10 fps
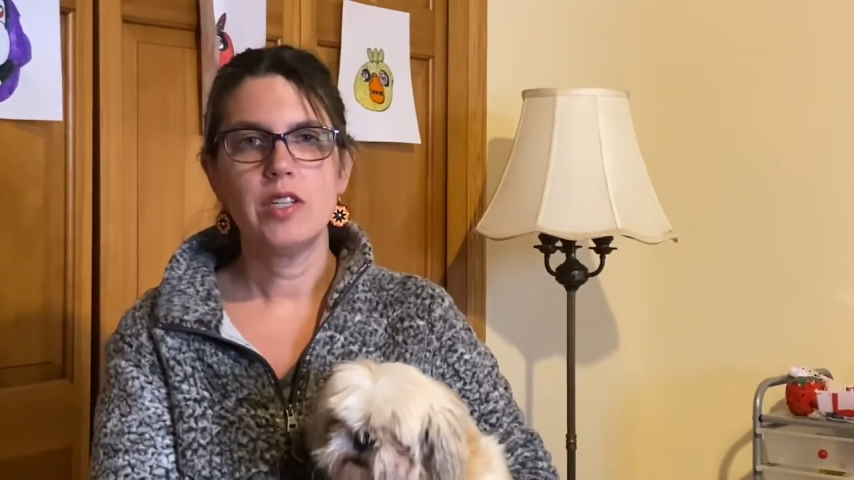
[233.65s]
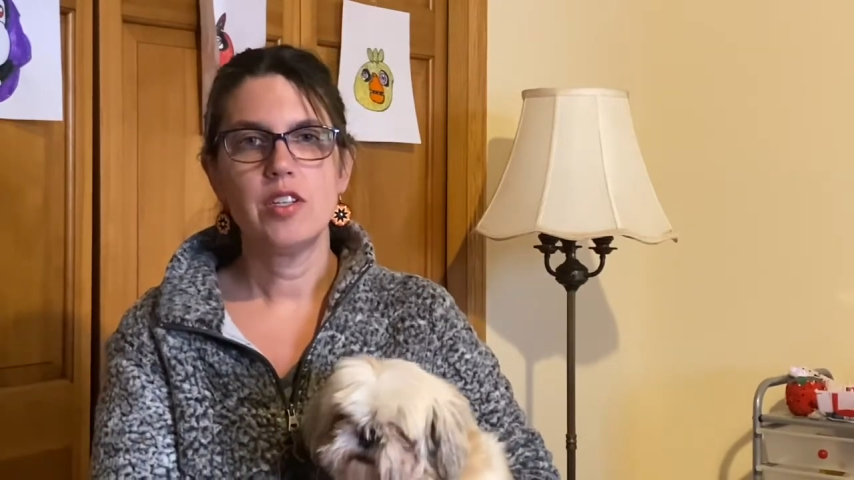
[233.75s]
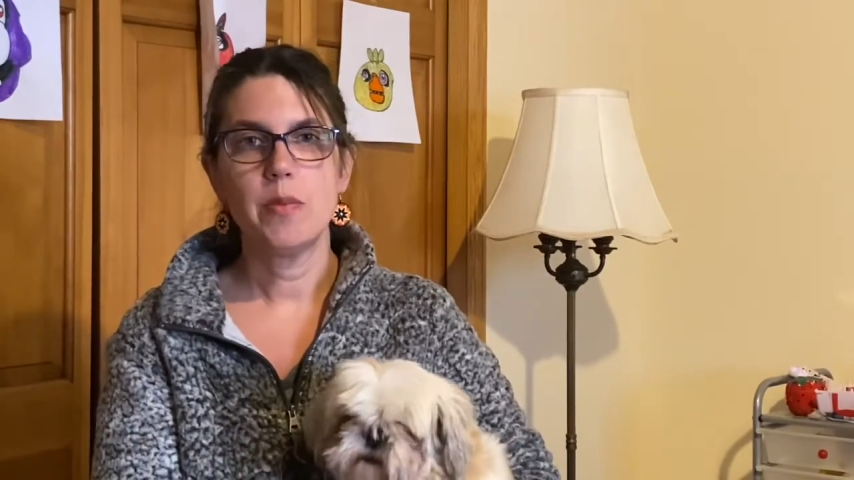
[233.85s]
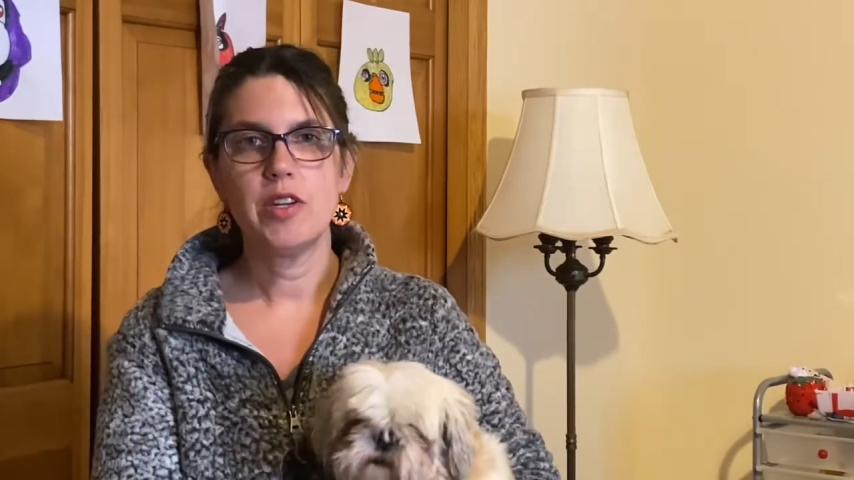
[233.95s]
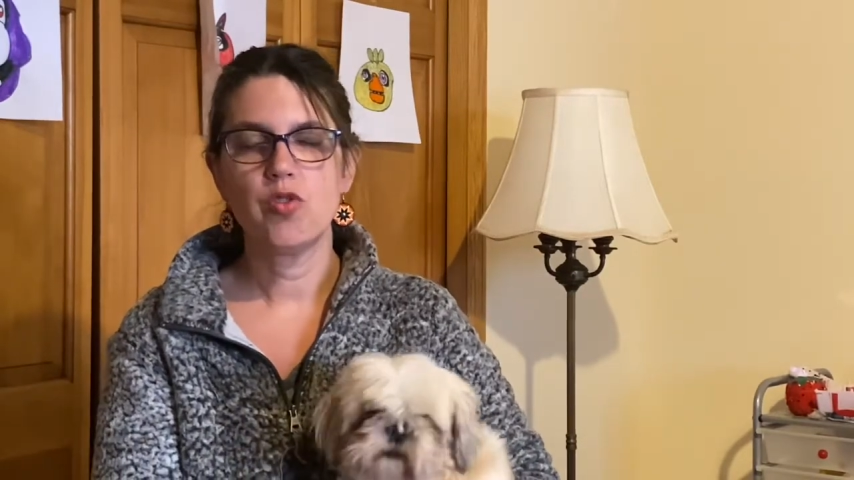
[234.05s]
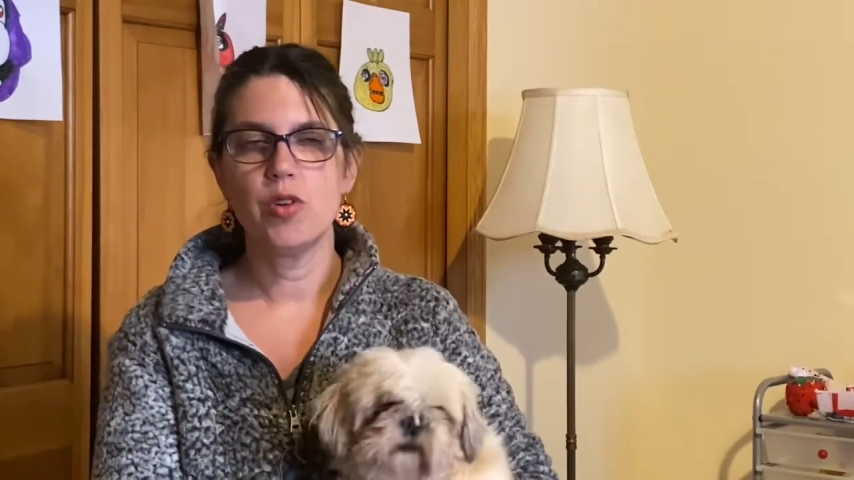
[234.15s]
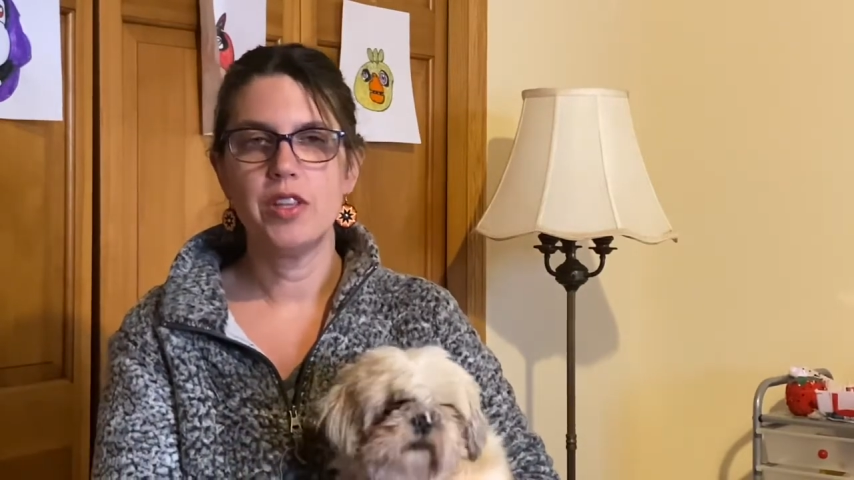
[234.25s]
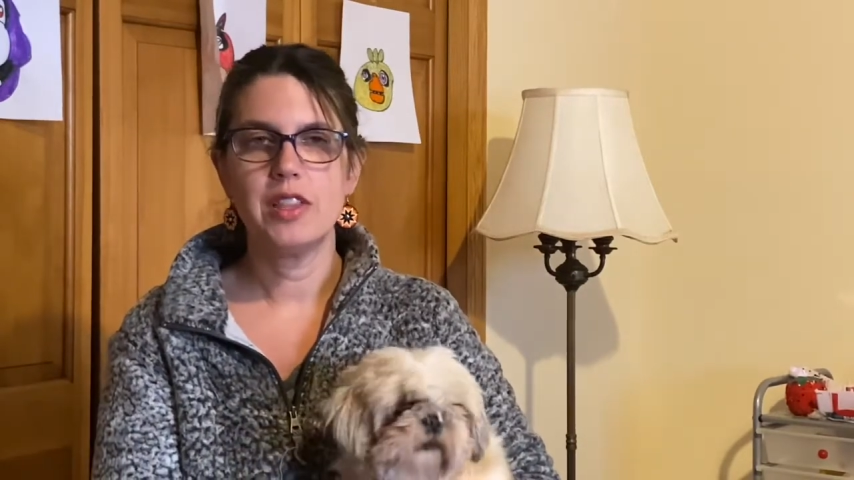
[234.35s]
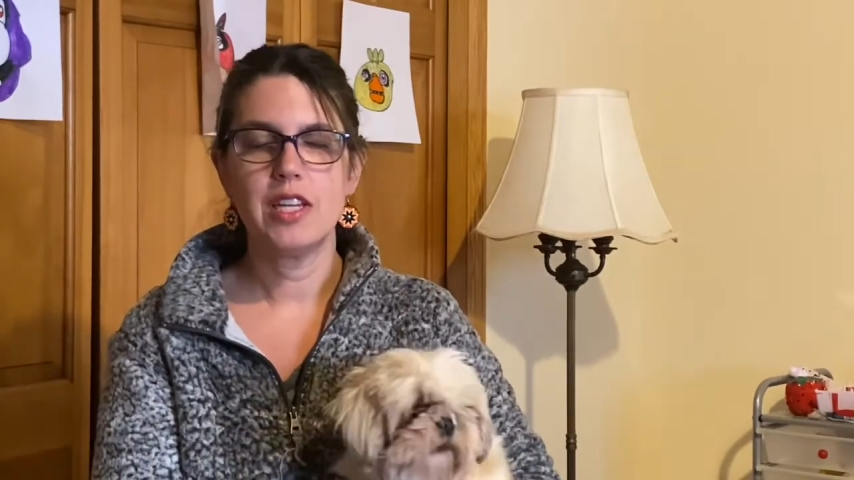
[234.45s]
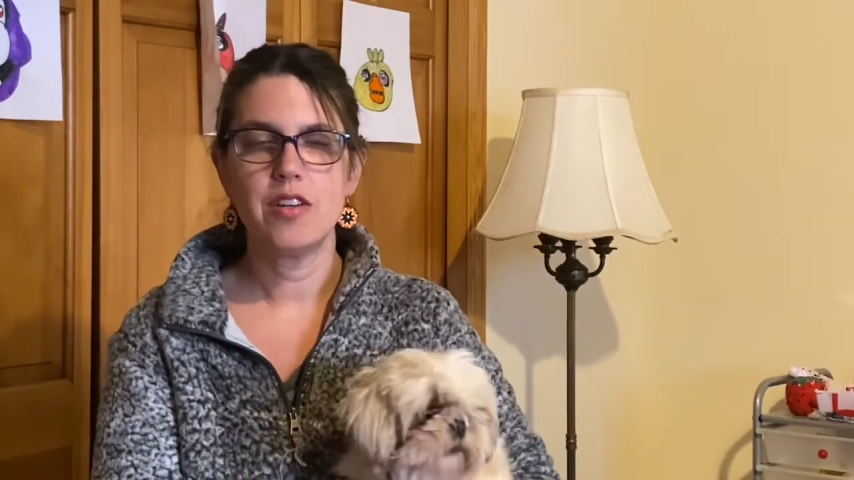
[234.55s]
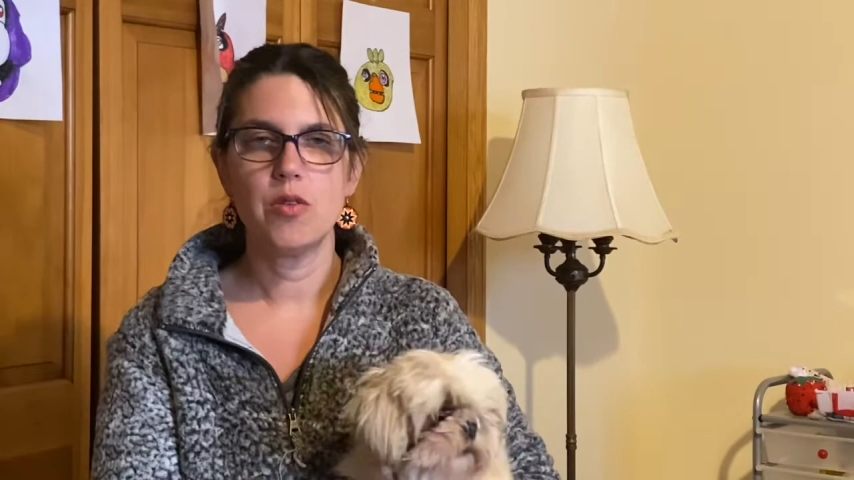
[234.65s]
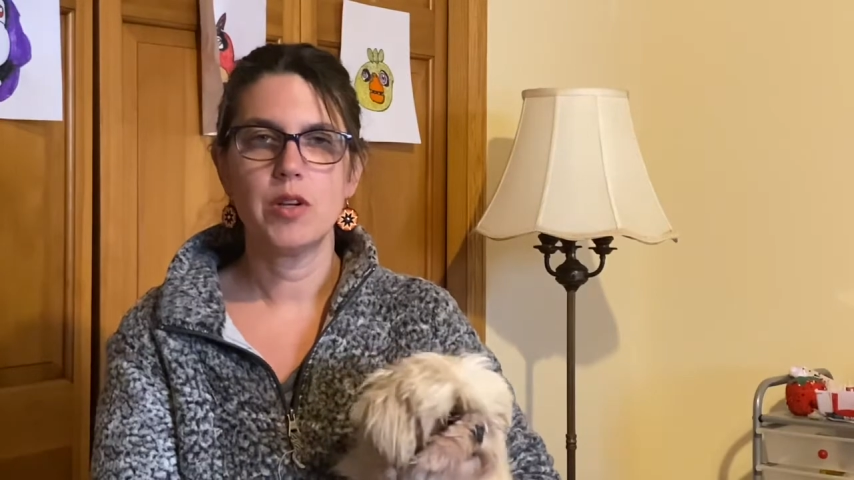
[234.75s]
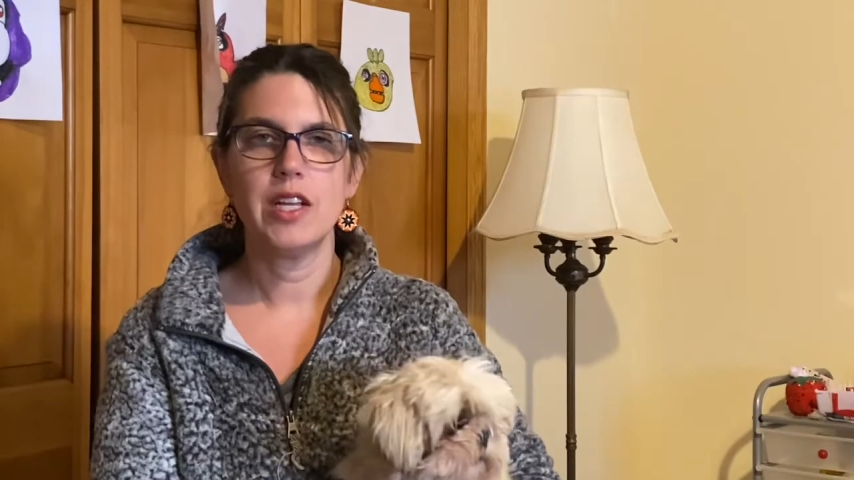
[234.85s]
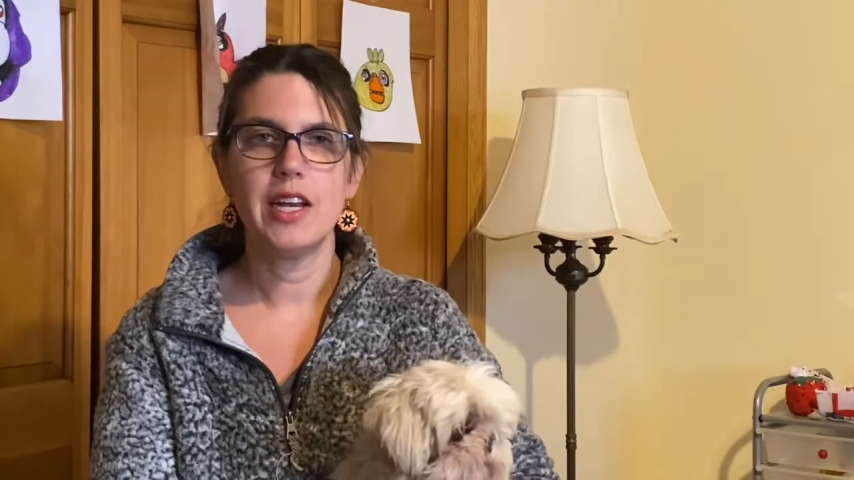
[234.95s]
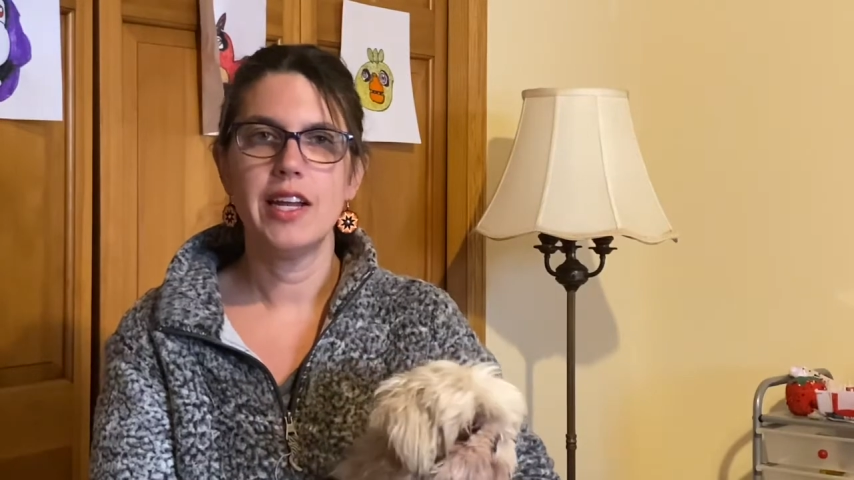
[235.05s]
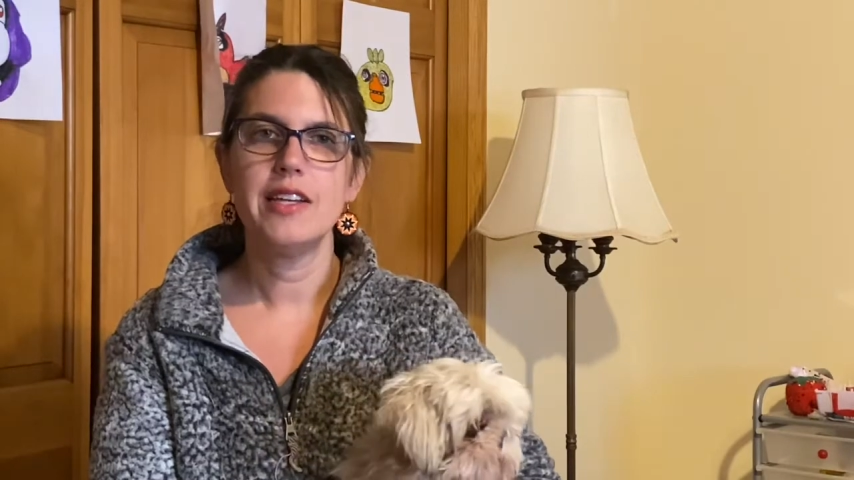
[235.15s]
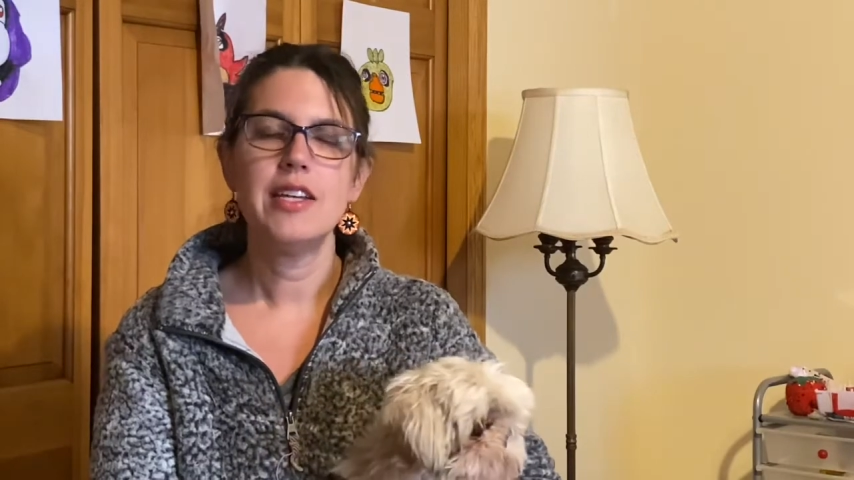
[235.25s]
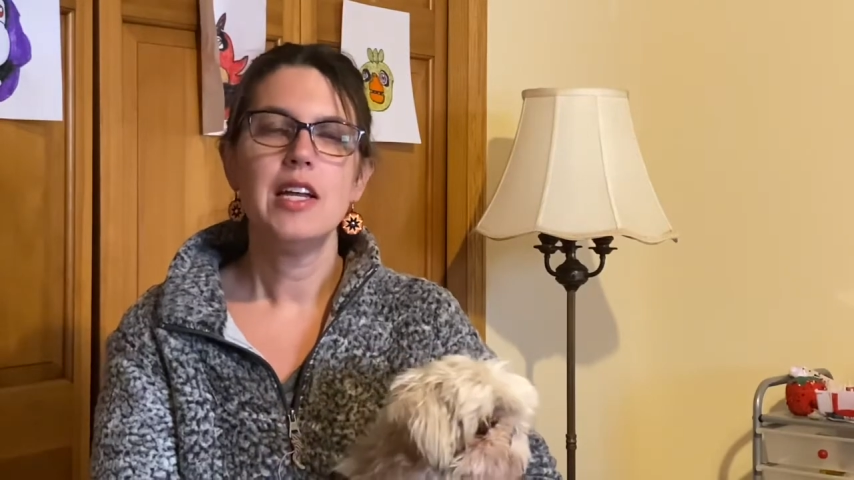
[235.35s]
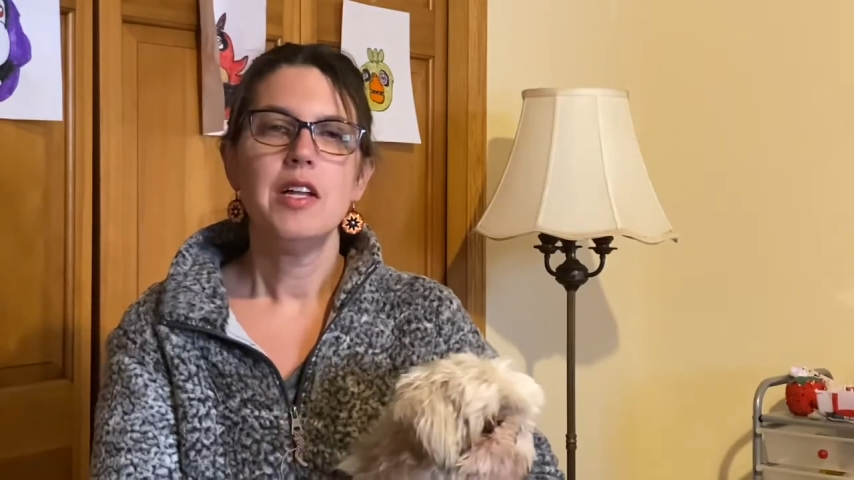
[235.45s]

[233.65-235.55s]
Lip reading: to be sure that they don't get it.